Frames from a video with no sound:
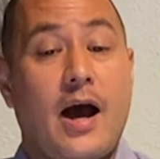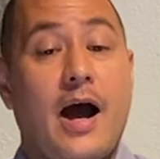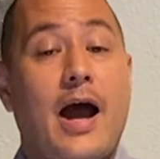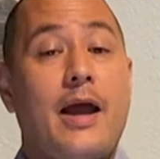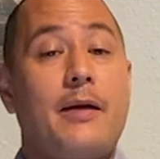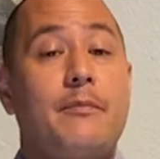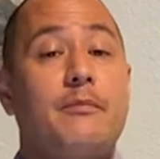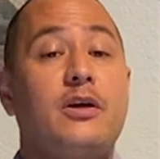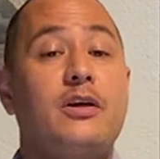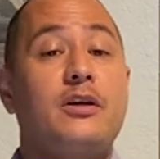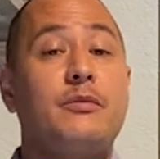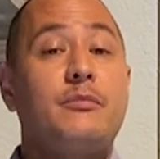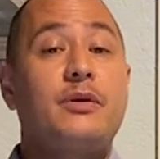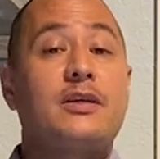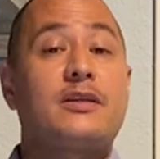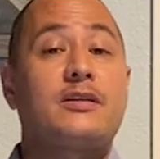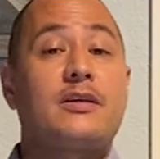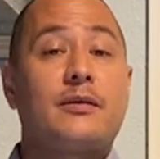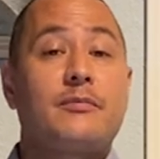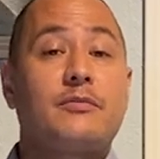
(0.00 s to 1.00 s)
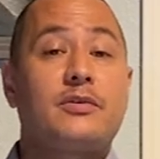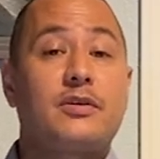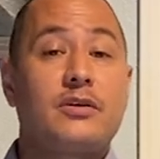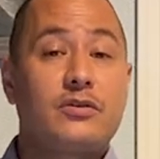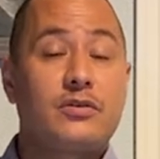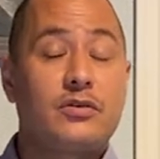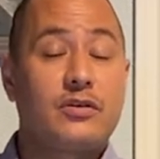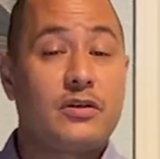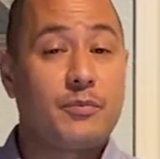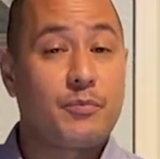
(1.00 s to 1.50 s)
I'm going to be
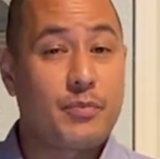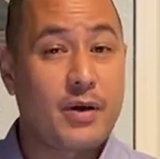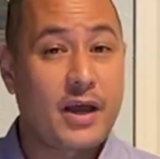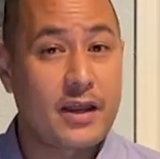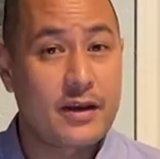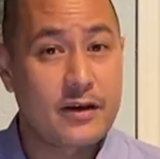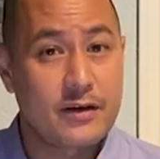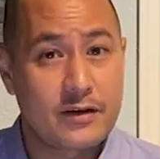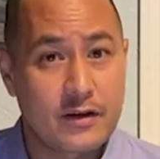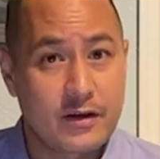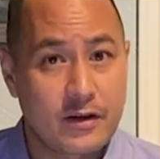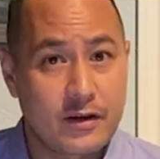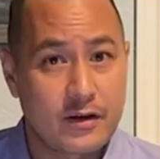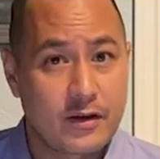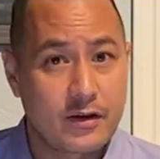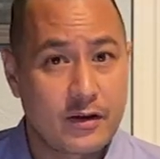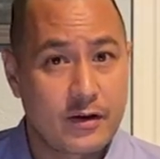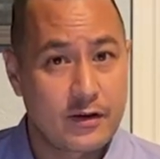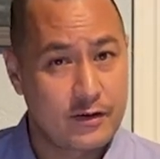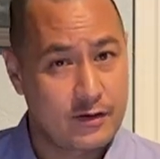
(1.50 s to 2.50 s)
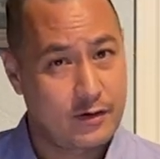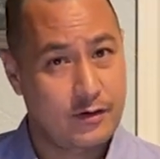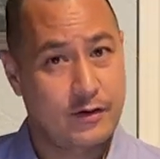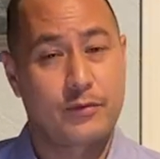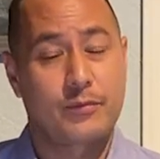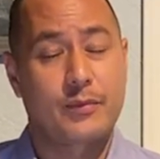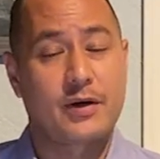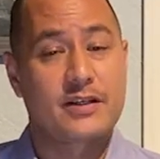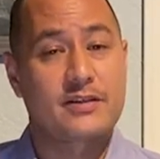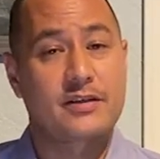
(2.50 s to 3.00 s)
tempted to depend
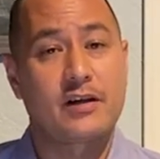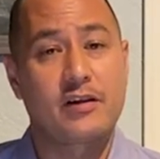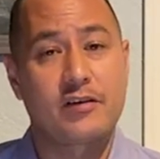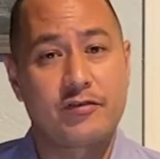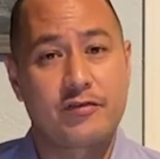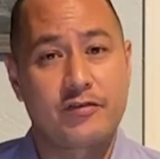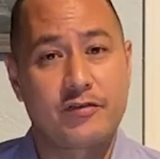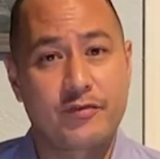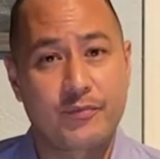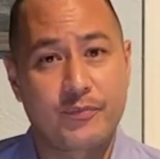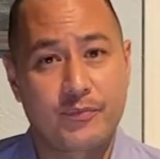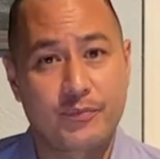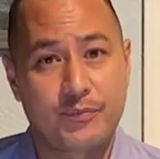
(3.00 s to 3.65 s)
on myself.